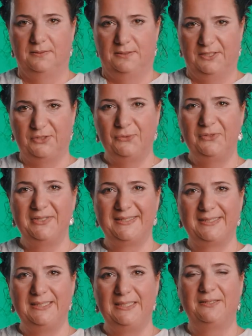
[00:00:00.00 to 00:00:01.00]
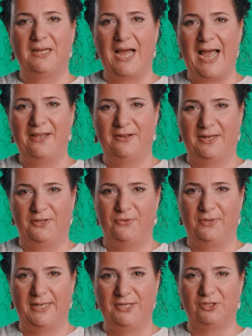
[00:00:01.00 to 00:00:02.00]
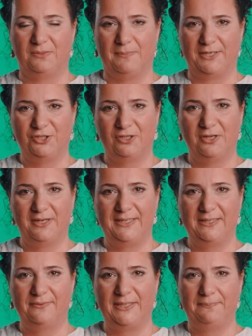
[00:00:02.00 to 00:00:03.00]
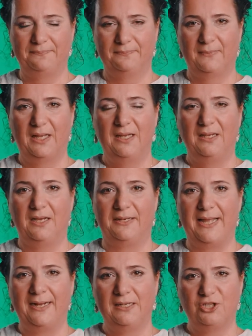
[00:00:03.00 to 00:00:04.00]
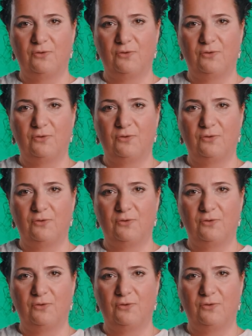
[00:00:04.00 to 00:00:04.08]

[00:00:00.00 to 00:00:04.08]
Students need higher education bachelor degree an English